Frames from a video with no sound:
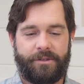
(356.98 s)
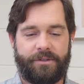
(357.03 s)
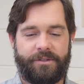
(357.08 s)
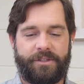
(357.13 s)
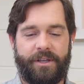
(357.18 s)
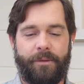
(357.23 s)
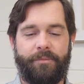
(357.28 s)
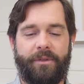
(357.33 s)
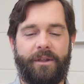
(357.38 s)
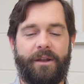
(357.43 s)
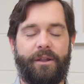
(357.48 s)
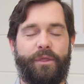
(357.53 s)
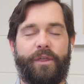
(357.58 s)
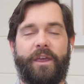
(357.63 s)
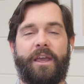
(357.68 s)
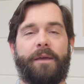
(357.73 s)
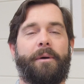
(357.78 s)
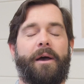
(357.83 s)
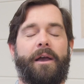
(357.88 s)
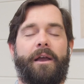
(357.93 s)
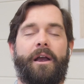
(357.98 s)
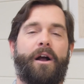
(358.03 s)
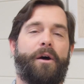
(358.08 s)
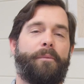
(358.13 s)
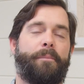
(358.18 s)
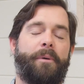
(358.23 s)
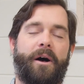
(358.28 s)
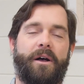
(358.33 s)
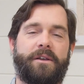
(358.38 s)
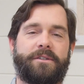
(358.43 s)
So something to think about here,
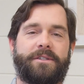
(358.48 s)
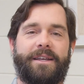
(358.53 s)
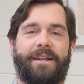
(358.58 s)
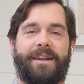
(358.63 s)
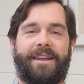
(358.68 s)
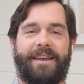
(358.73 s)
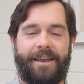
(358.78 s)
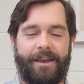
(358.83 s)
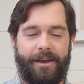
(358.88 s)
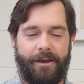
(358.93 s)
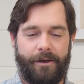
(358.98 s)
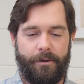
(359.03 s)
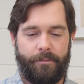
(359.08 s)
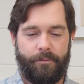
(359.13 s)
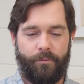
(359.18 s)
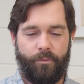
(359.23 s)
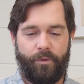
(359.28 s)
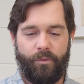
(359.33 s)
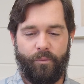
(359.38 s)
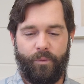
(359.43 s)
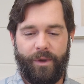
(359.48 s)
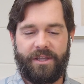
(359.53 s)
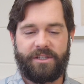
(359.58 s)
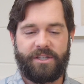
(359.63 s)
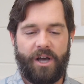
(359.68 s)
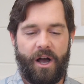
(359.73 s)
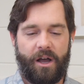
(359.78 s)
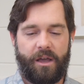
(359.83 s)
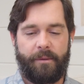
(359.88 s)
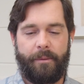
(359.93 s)
I'll pause it. When we
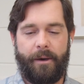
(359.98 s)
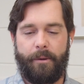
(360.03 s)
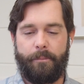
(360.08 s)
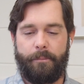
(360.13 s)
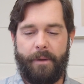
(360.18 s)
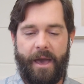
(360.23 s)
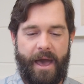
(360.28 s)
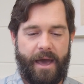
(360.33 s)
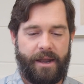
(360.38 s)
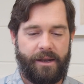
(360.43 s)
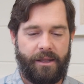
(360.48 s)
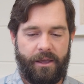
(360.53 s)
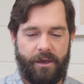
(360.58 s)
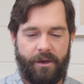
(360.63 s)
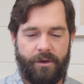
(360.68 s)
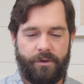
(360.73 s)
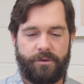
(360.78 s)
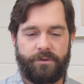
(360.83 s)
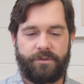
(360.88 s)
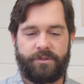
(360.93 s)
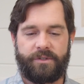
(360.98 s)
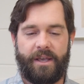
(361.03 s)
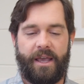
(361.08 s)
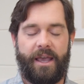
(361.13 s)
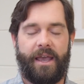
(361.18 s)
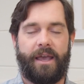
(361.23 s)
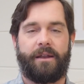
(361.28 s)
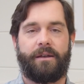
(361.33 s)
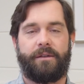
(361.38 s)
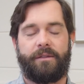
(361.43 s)
talk about patios,
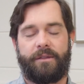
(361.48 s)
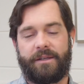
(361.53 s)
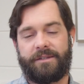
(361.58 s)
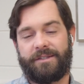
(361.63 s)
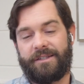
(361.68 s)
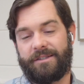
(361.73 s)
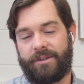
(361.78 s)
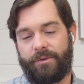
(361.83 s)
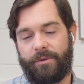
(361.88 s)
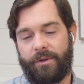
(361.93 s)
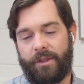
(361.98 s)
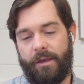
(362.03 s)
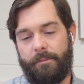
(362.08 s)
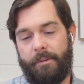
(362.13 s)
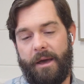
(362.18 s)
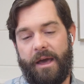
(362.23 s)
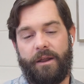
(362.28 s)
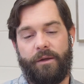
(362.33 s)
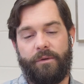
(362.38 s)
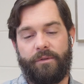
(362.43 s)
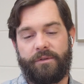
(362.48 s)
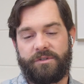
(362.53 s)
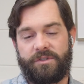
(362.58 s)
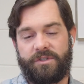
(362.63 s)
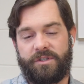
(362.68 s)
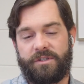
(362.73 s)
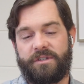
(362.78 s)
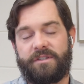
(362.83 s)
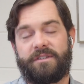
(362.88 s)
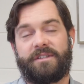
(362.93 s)
and this isn't really a patio, this is just